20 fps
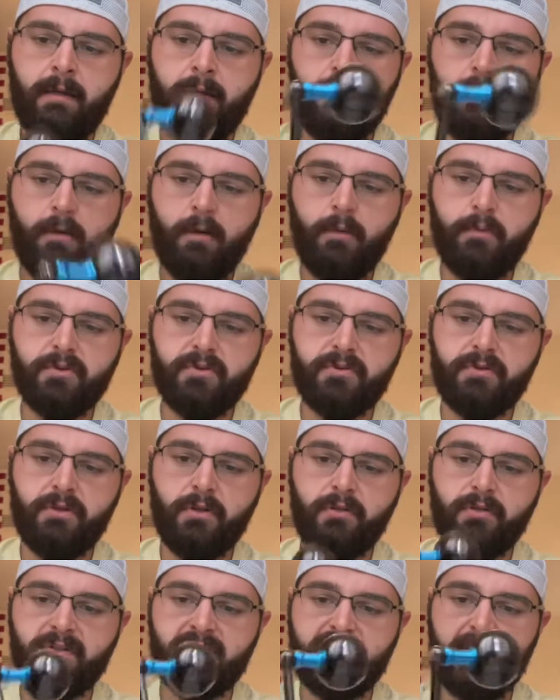almost
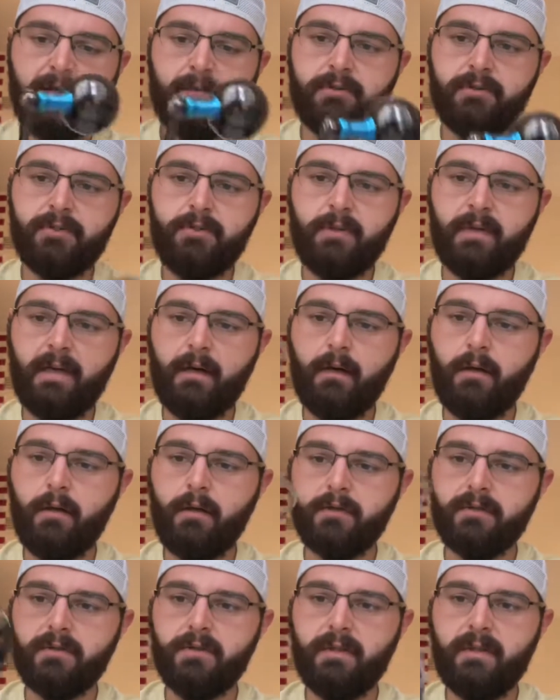no sound to it at
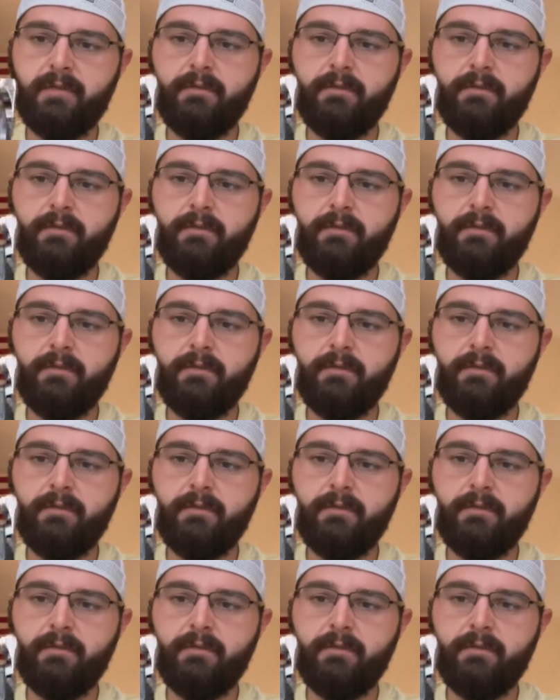all, so that